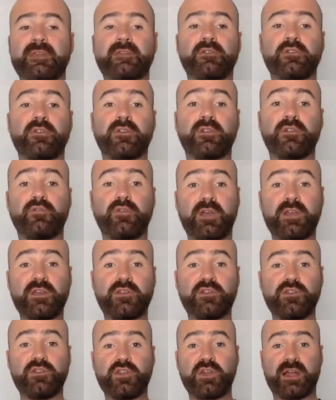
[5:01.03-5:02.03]
that's going to
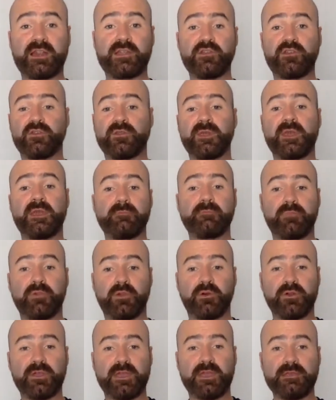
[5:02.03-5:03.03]
stretch and challenge the
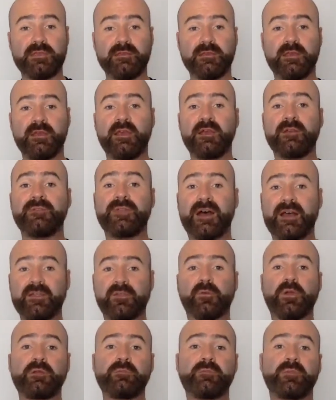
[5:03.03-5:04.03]
employee.
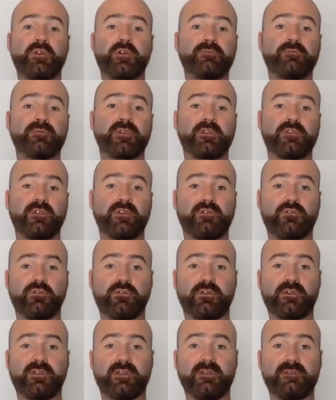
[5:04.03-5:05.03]
That's where it becomes
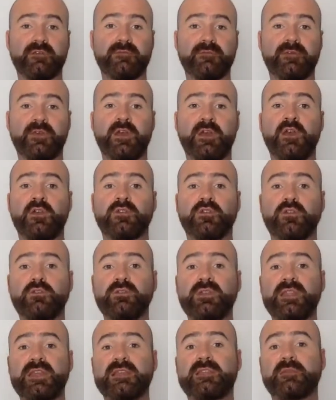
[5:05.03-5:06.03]
constructive. So
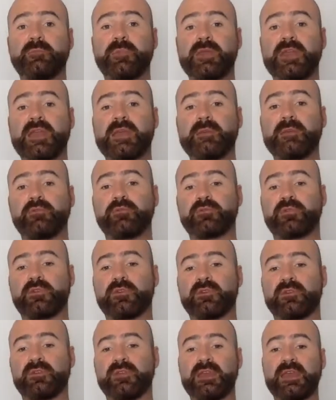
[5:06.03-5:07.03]
you need to be able
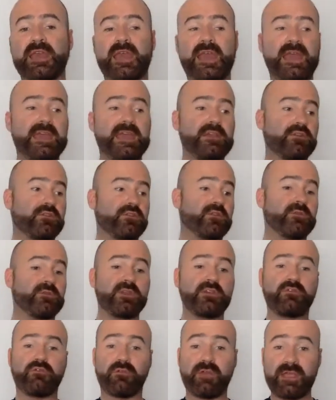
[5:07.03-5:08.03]
to say, hey, you're
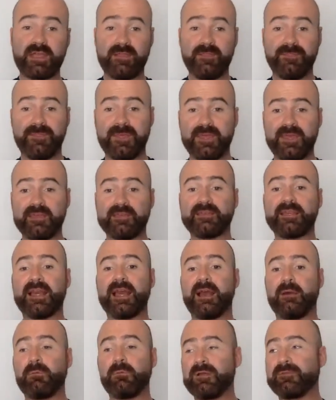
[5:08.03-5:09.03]
doing great at this.
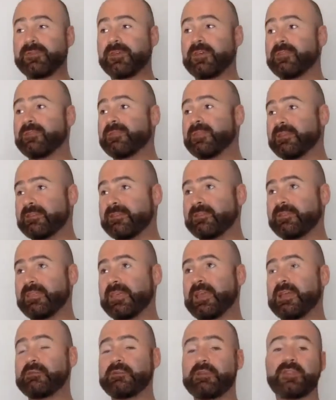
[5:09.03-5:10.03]
However, this is
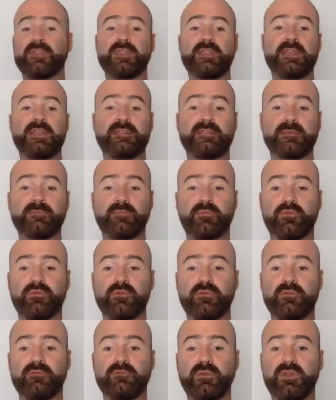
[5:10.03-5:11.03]
the area that needs
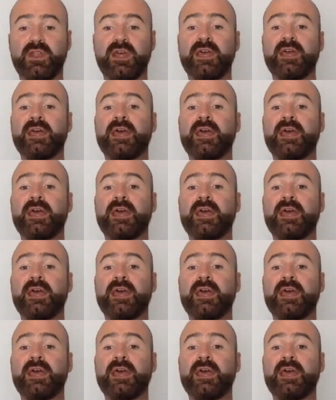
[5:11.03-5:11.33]
improvement.